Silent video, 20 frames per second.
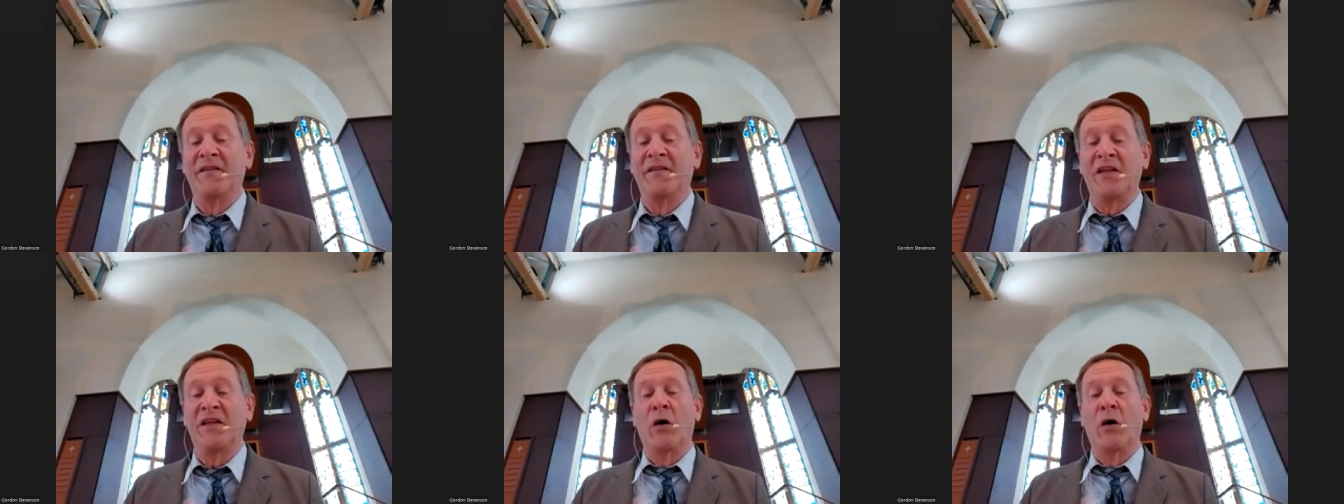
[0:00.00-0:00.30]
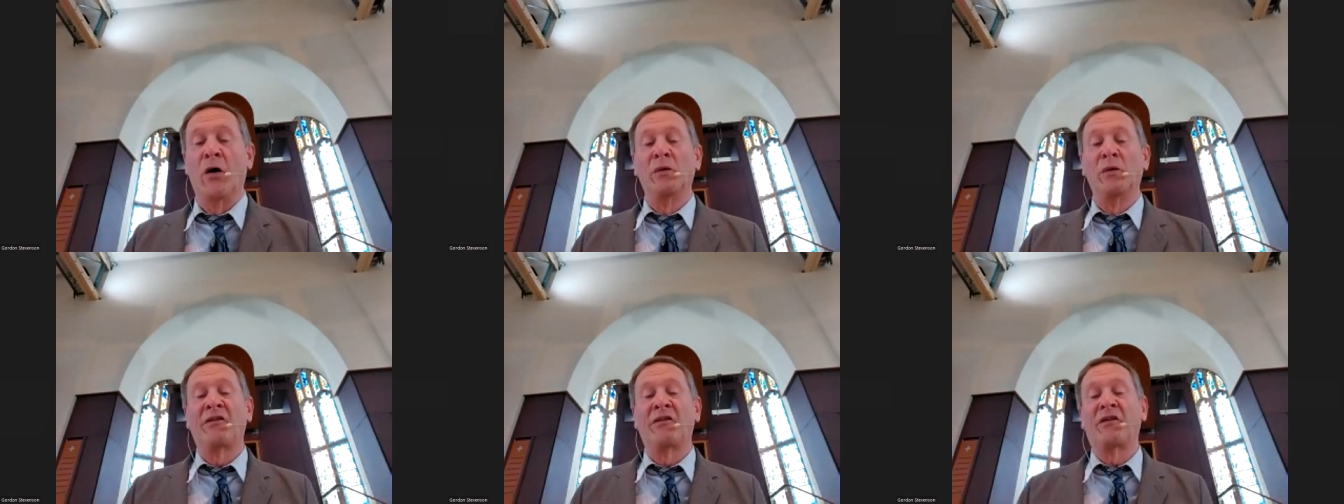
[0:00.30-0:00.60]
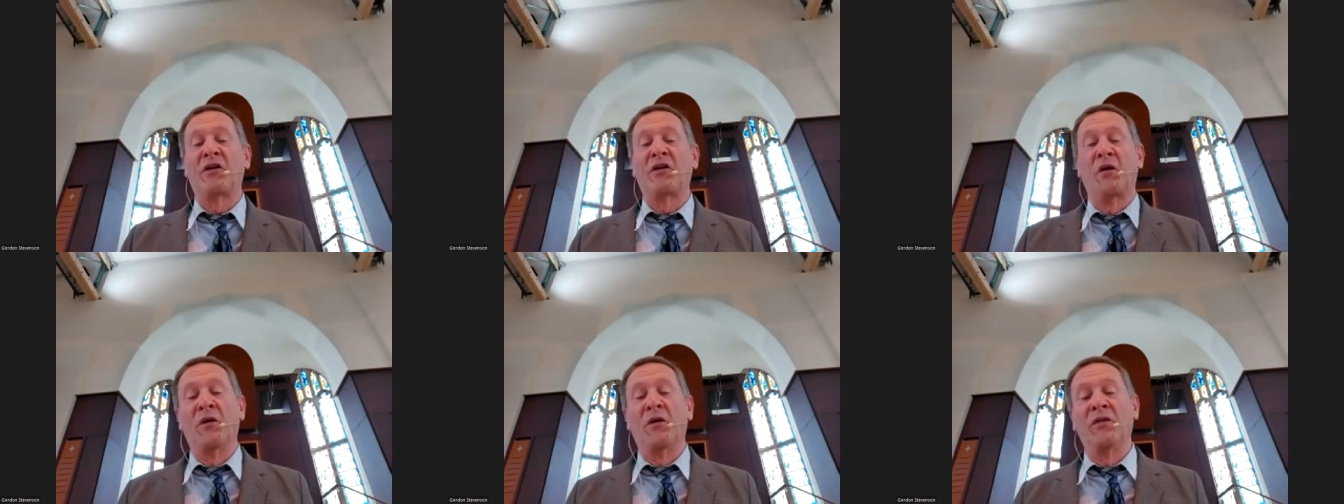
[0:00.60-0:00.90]
The old is
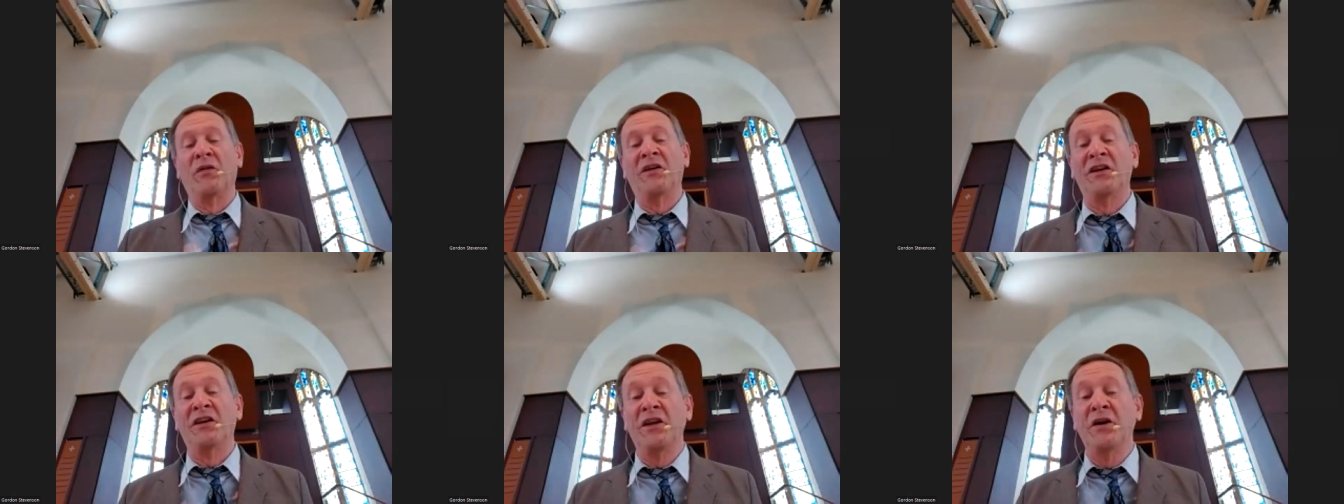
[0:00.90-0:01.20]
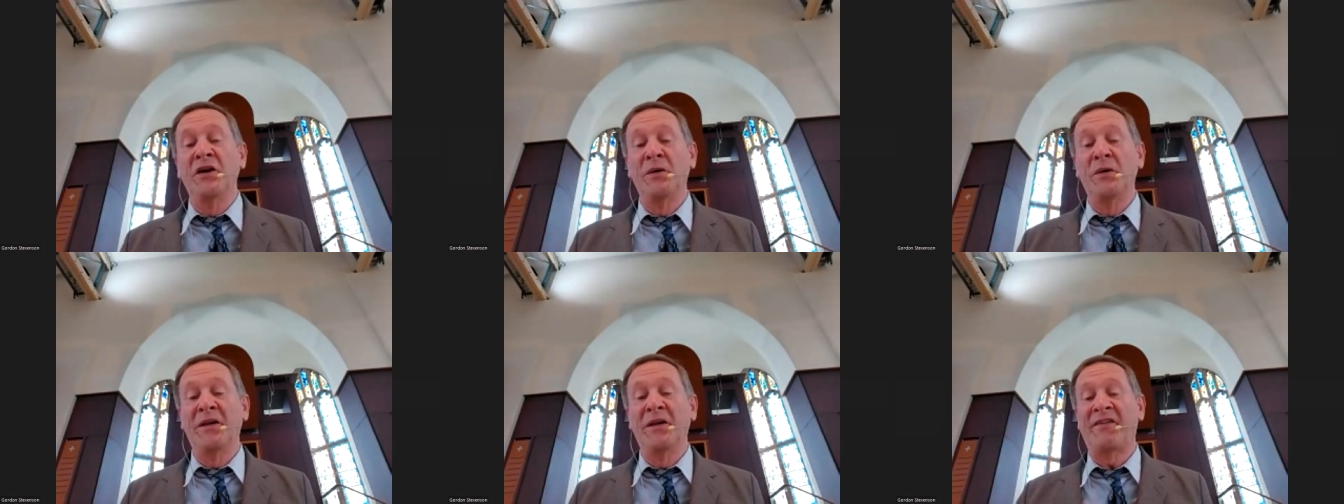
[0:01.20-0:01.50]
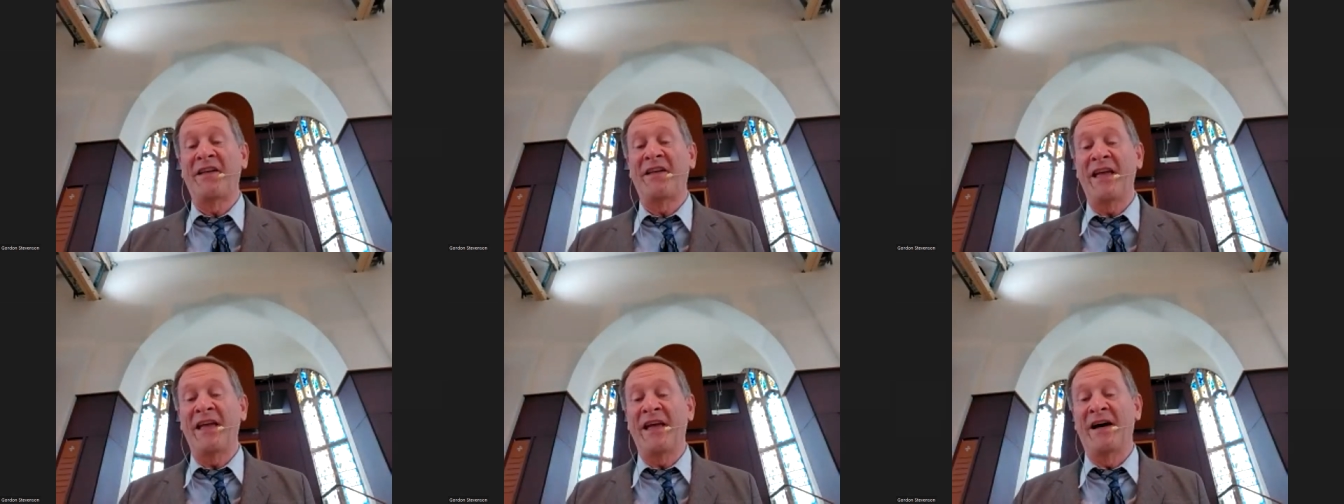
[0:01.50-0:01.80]
gone, the new
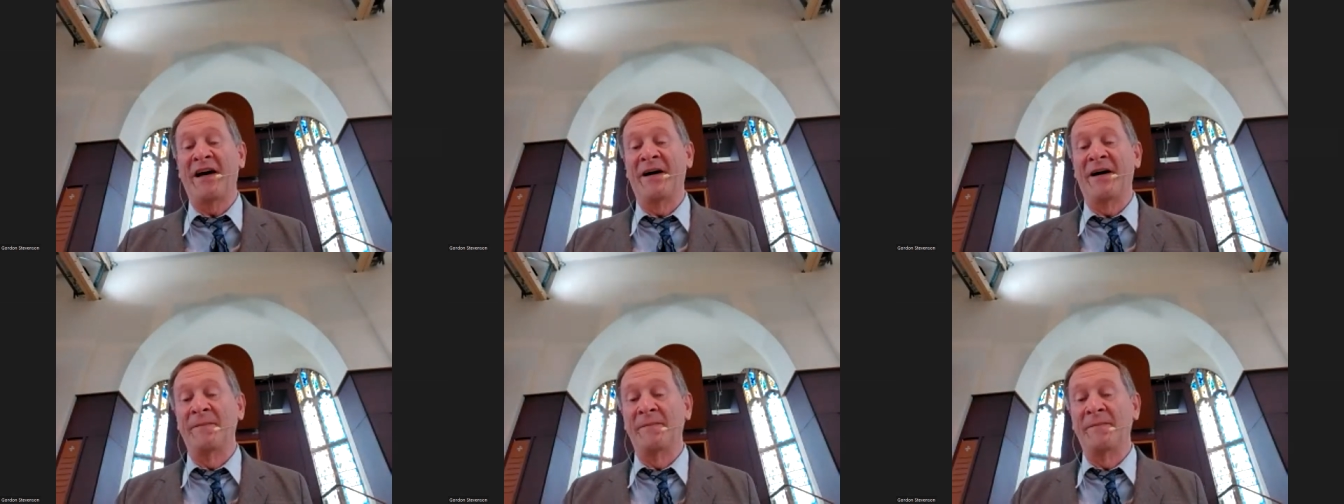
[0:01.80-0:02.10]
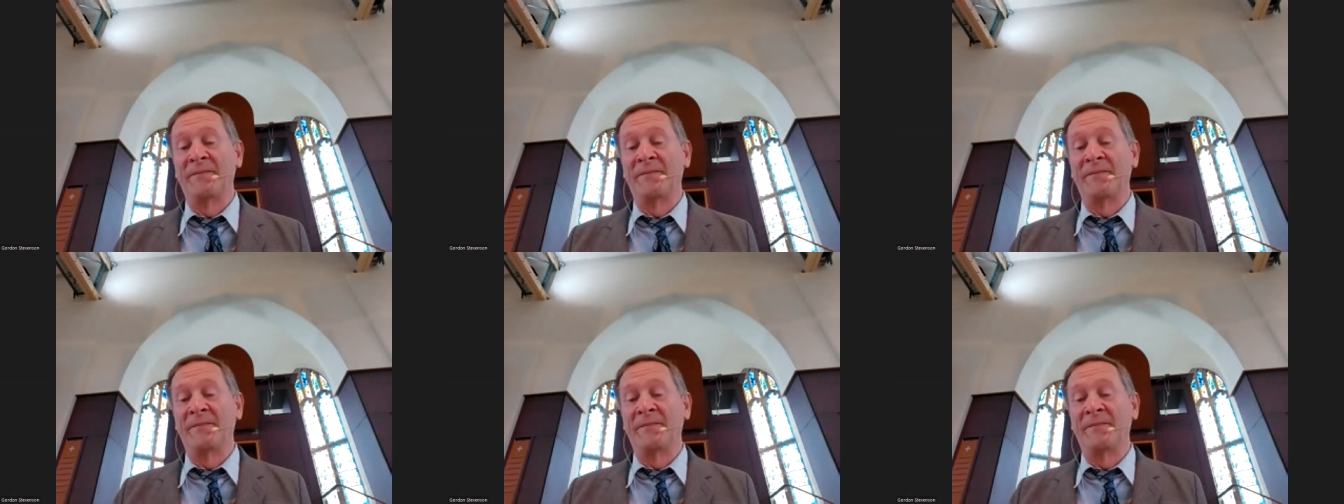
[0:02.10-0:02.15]
is here.